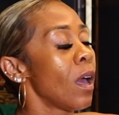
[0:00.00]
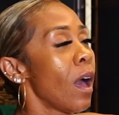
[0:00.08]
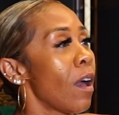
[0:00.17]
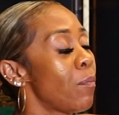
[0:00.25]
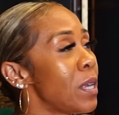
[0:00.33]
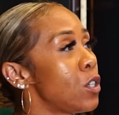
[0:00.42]

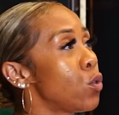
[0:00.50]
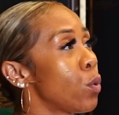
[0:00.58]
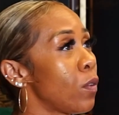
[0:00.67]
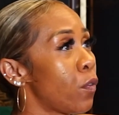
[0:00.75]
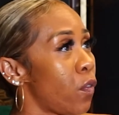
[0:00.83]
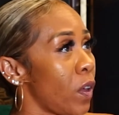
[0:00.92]
I've been
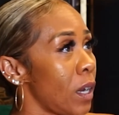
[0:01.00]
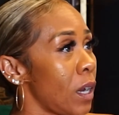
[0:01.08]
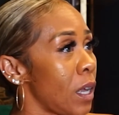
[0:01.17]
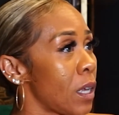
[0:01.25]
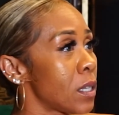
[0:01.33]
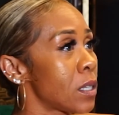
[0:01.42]
doing
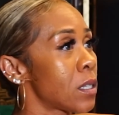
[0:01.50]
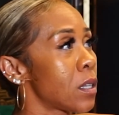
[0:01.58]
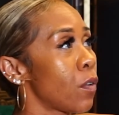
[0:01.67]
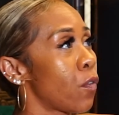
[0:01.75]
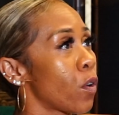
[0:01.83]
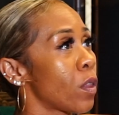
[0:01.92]
fitness
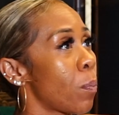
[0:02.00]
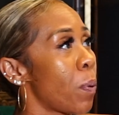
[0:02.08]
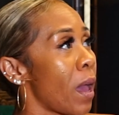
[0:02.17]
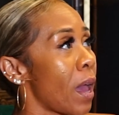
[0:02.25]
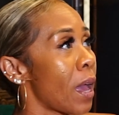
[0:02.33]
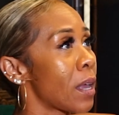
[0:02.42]
for the
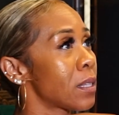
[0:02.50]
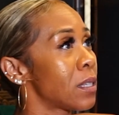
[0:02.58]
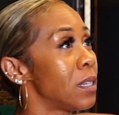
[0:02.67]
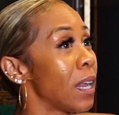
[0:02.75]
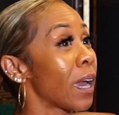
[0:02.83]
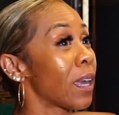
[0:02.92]

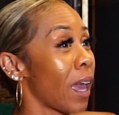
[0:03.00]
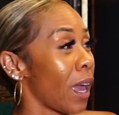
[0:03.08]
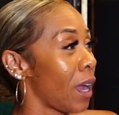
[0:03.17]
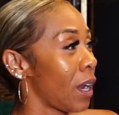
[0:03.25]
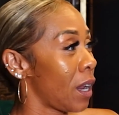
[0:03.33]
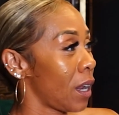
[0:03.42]
past
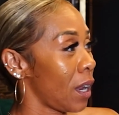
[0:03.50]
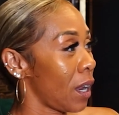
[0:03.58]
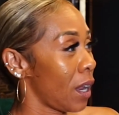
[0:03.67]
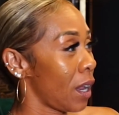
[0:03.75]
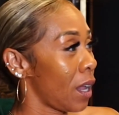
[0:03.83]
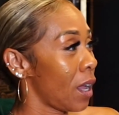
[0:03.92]
decade.
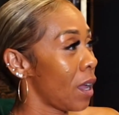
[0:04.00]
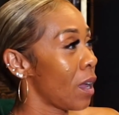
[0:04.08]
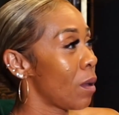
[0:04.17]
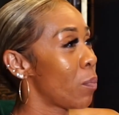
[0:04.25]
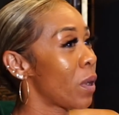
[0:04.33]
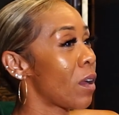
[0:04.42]

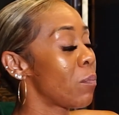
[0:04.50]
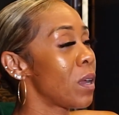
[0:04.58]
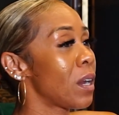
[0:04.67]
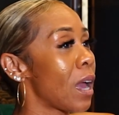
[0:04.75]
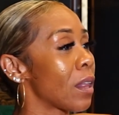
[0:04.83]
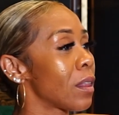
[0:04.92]
But I've
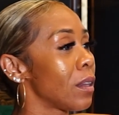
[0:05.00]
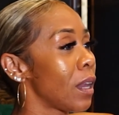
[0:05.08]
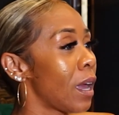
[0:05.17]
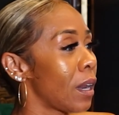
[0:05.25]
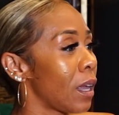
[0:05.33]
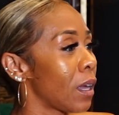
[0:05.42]
been
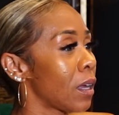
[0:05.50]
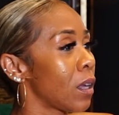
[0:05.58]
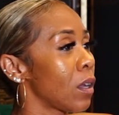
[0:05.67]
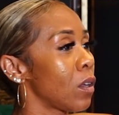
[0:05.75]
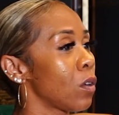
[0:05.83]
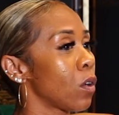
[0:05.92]
athletic.
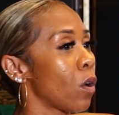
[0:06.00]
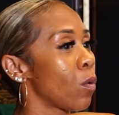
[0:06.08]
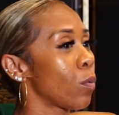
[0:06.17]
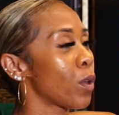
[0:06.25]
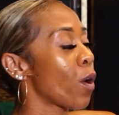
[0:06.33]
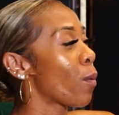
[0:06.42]
You know,
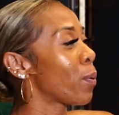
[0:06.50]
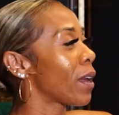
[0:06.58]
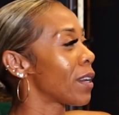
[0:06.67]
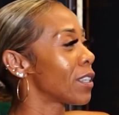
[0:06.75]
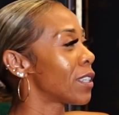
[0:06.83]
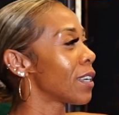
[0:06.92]
we all play
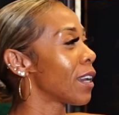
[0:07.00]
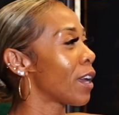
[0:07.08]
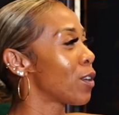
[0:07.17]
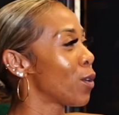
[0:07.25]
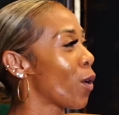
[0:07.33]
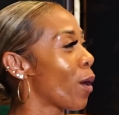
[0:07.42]
this shit
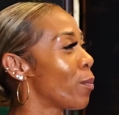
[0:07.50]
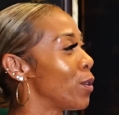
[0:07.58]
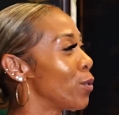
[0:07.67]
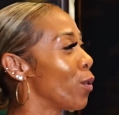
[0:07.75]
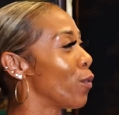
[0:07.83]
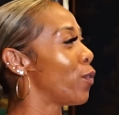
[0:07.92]
like, you know, I've been
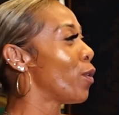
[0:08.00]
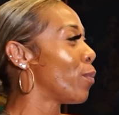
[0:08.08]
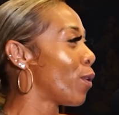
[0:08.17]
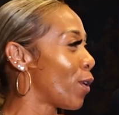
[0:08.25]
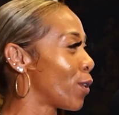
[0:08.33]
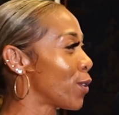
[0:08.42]
doing
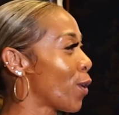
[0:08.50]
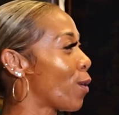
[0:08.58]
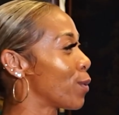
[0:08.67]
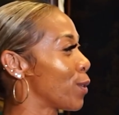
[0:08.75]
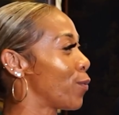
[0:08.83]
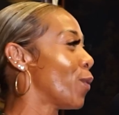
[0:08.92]
football. You know, I
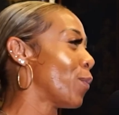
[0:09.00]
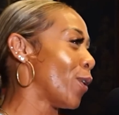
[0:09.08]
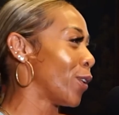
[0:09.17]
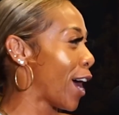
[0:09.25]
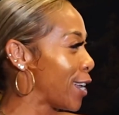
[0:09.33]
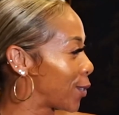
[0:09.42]
was in football
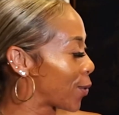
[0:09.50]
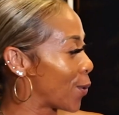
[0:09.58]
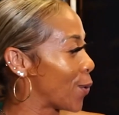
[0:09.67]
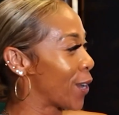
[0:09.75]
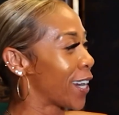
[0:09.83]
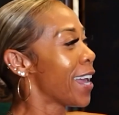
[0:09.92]
in high
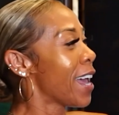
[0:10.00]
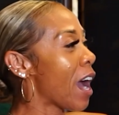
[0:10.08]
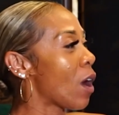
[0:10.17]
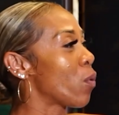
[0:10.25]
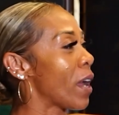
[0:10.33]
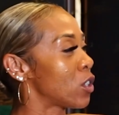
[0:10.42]
school and
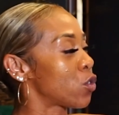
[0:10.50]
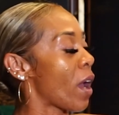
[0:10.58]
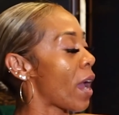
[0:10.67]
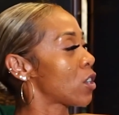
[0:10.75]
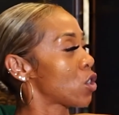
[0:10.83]
I ran track.